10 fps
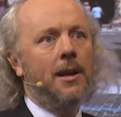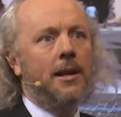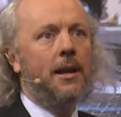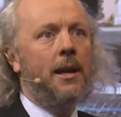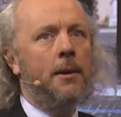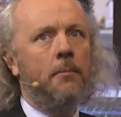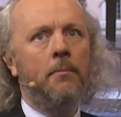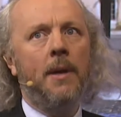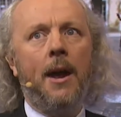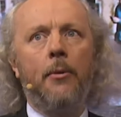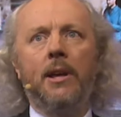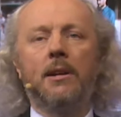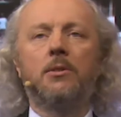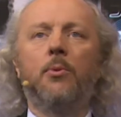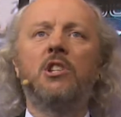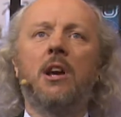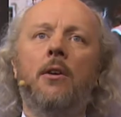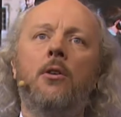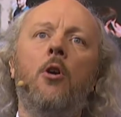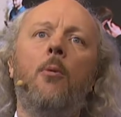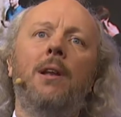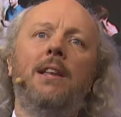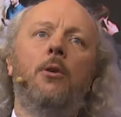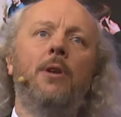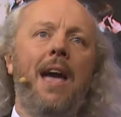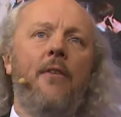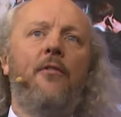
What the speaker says: areas which are normally don't have